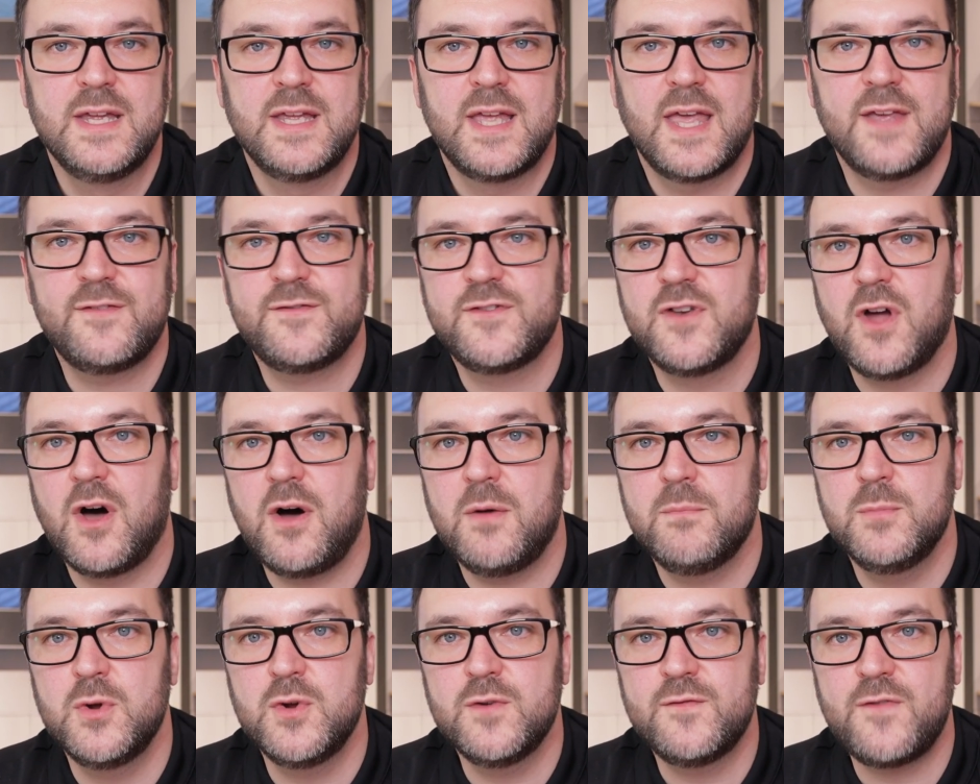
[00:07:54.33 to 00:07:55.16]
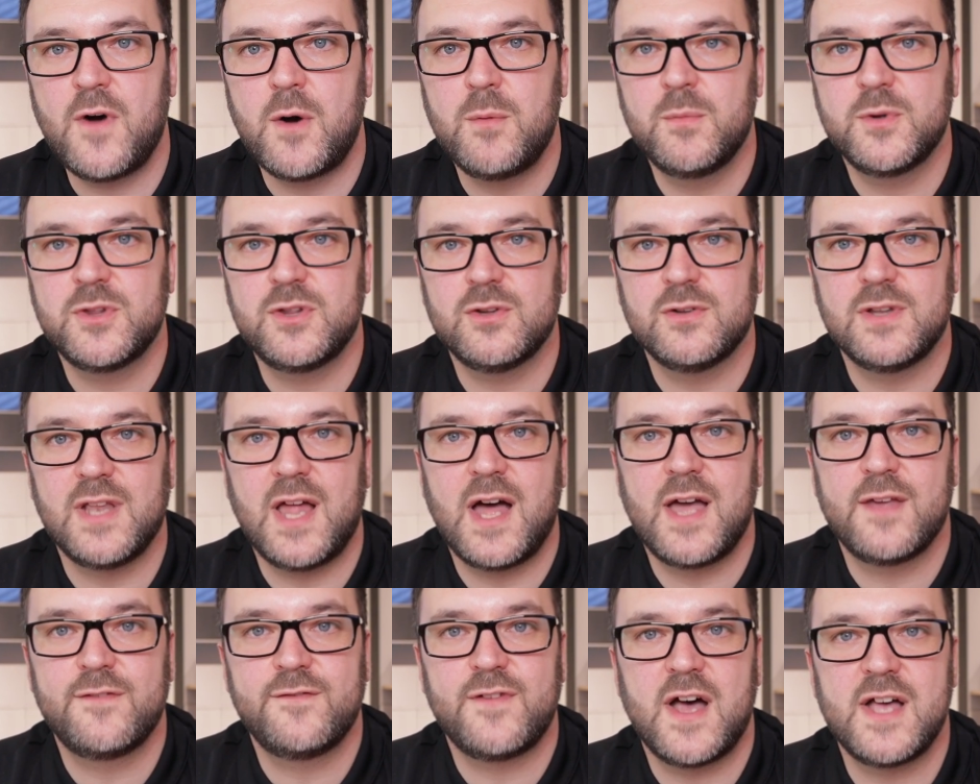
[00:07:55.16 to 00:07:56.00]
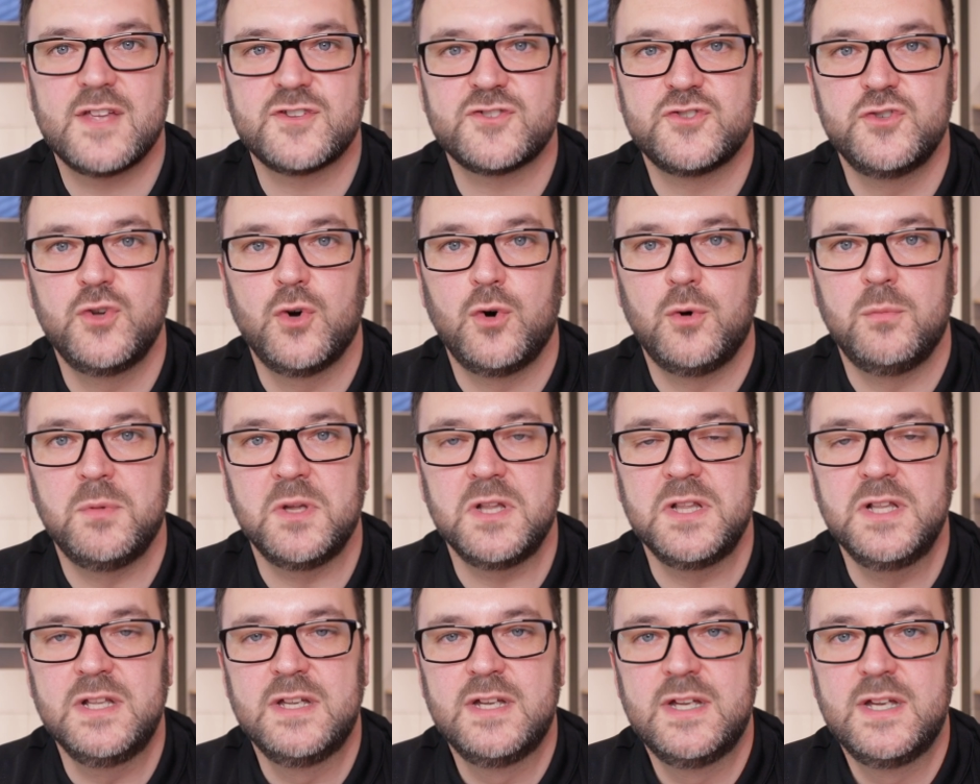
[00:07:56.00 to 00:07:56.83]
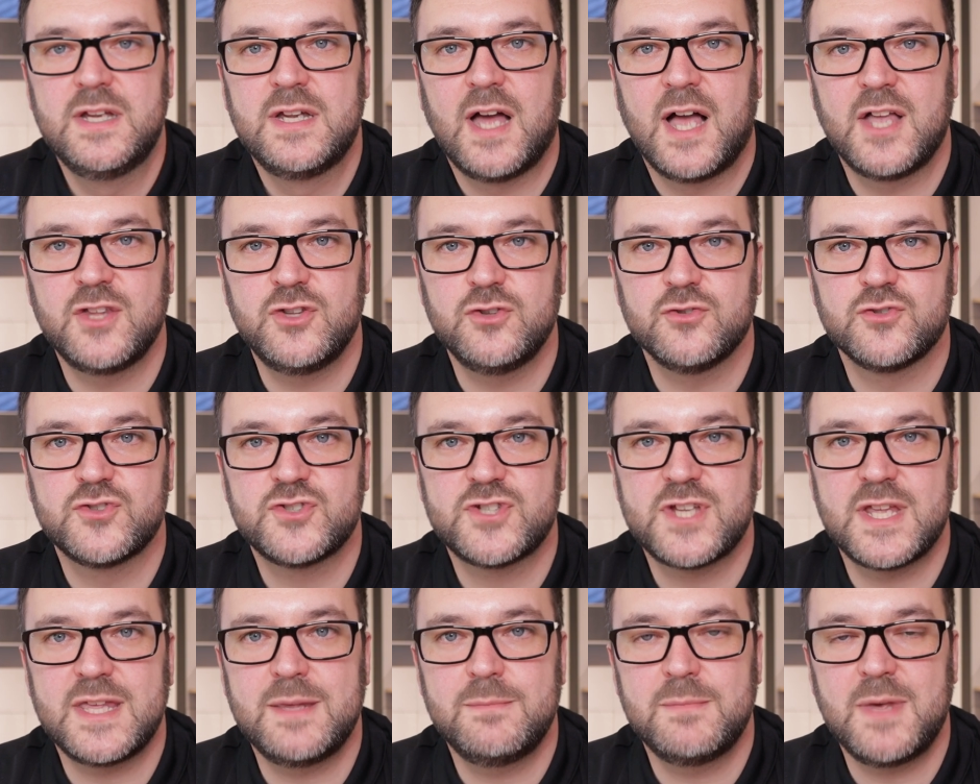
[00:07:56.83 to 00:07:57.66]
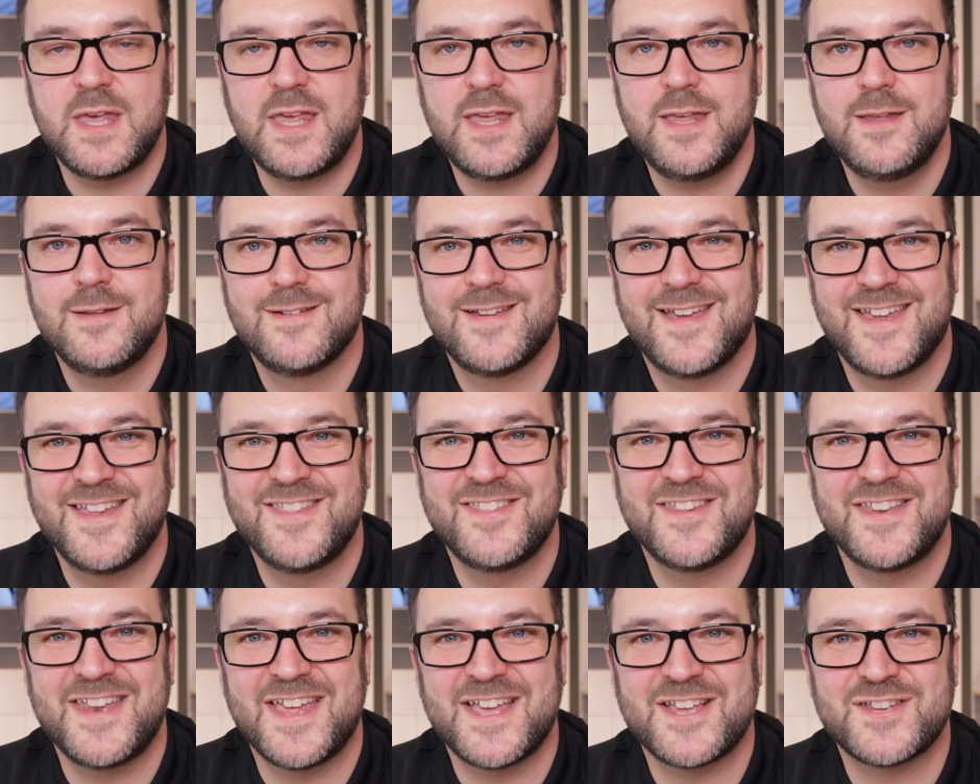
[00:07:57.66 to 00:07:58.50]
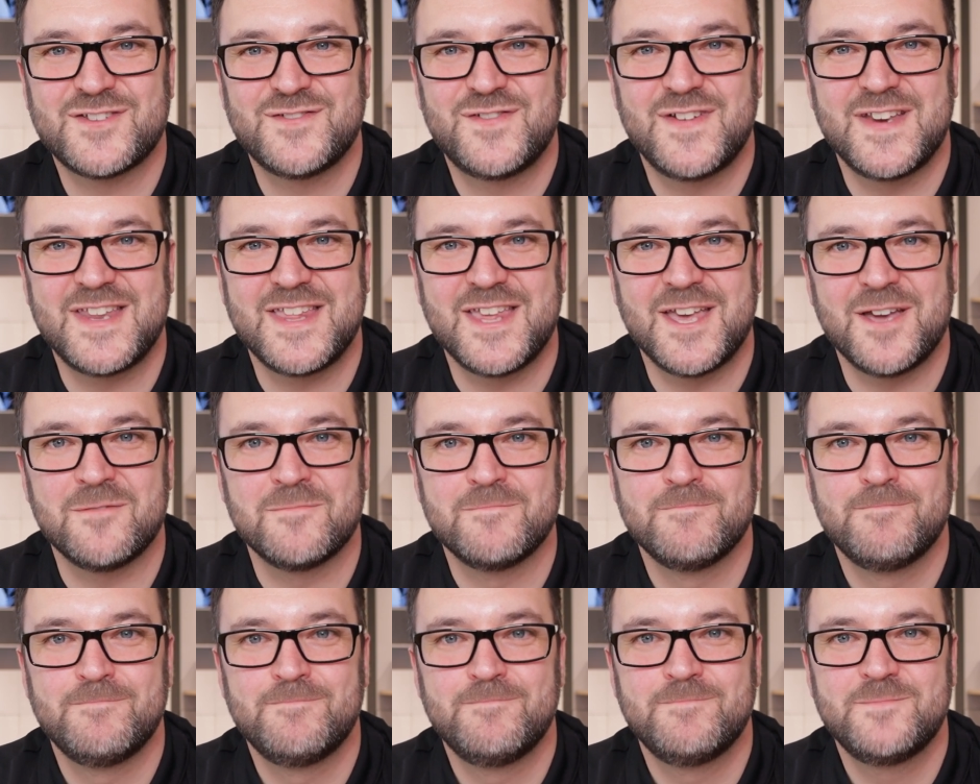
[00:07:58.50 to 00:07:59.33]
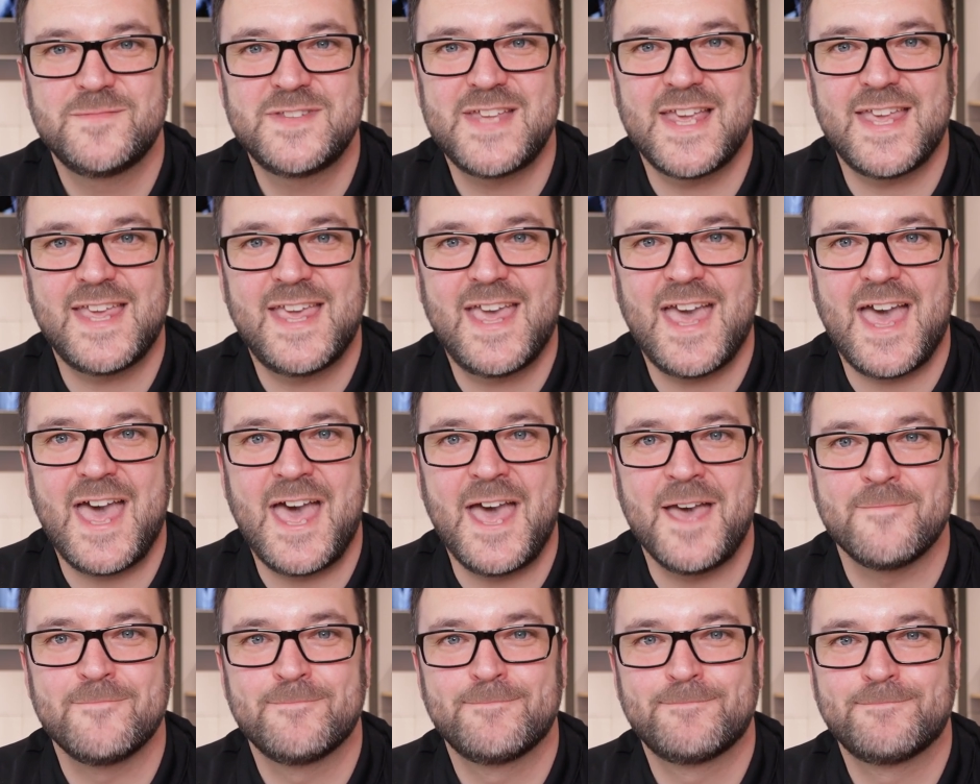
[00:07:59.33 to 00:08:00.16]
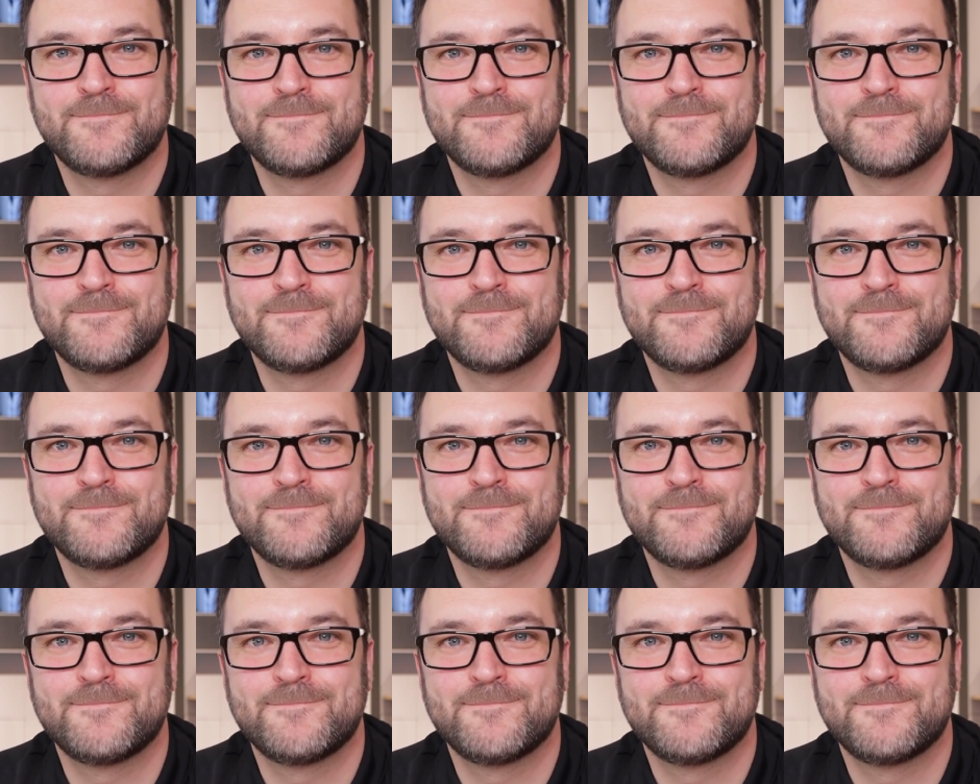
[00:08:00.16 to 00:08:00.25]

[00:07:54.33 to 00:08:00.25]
If not, move on with your life as normal and you'll see me in the next video. Take care.